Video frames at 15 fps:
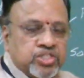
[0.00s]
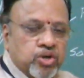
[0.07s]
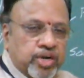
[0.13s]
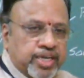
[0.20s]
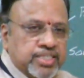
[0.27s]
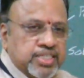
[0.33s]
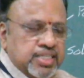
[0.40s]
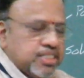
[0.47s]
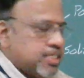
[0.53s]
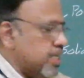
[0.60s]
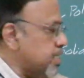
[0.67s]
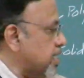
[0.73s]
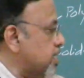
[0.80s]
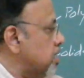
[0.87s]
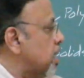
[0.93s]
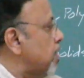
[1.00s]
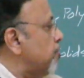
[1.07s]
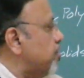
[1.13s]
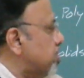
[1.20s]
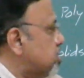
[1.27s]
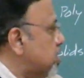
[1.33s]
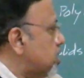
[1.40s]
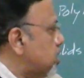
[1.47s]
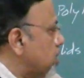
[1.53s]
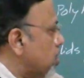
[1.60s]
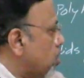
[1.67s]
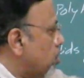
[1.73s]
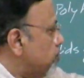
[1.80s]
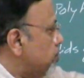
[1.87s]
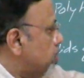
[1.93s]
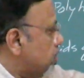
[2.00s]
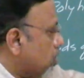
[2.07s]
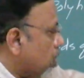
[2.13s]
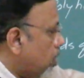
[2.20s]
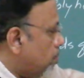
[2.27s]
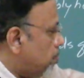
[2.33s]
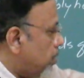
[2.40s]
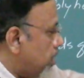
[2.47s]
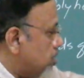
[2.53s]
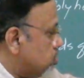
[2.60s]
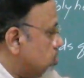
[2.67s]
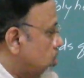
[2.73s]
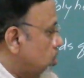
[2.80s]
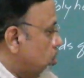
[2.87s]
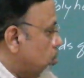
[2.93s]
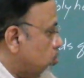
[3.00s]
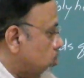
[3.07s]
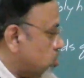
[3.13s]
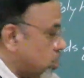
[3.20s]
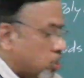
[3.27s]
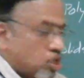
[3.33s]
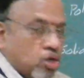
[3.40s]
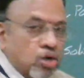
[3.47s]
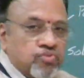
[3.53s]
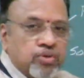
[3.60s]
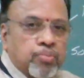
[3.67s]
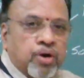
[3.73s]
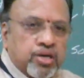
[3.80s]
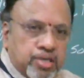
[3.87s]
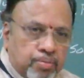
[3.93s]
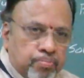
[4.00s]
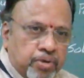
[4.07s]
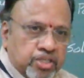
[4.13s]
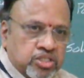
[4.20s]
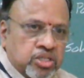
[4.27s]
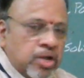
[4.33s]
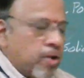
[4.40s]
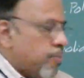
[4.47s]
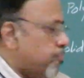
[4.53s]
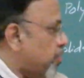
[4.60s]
So I can just say that the center of top base to the center of the bottom base.